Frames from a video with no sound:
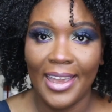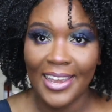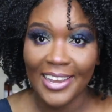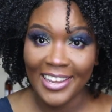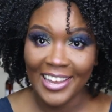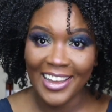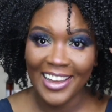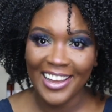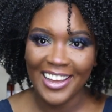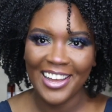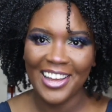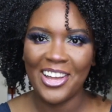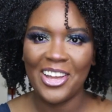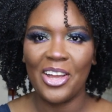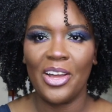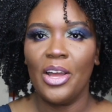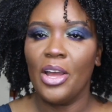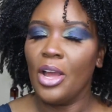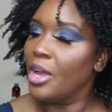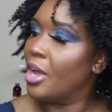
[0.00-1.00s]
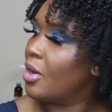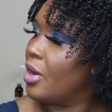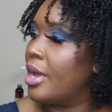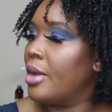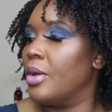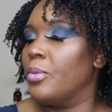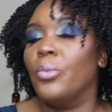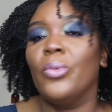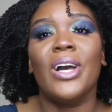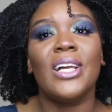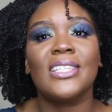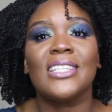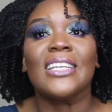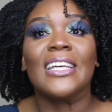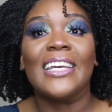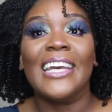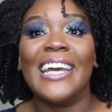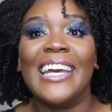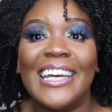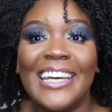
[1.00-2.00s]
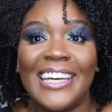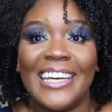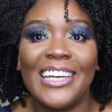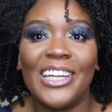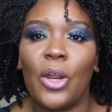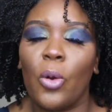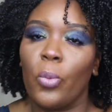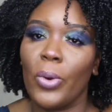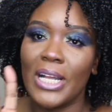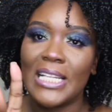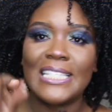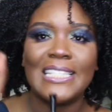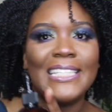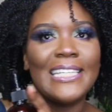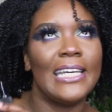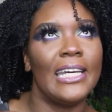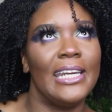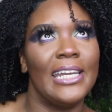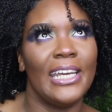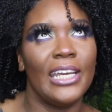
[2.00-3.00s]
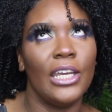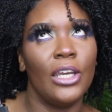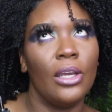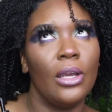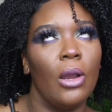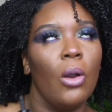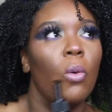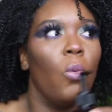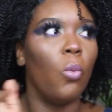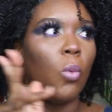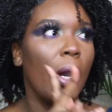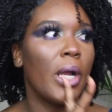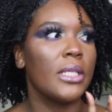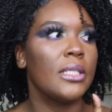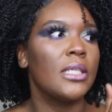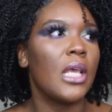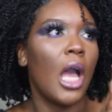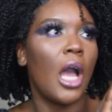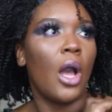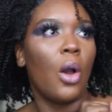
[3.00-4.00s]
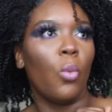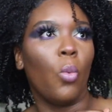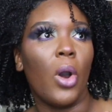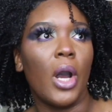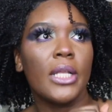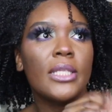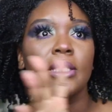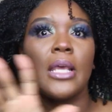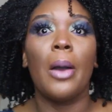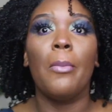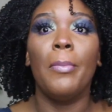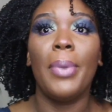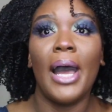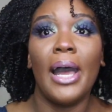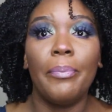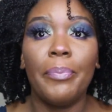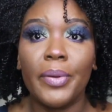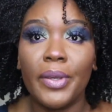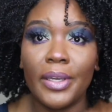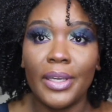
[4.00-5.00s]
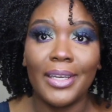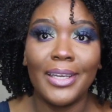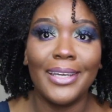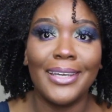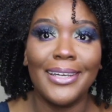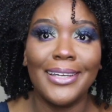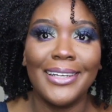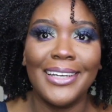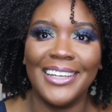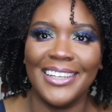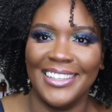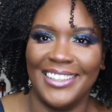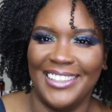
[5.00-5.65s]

Hey y'all, what's good, what's goody, what's what's poppin'?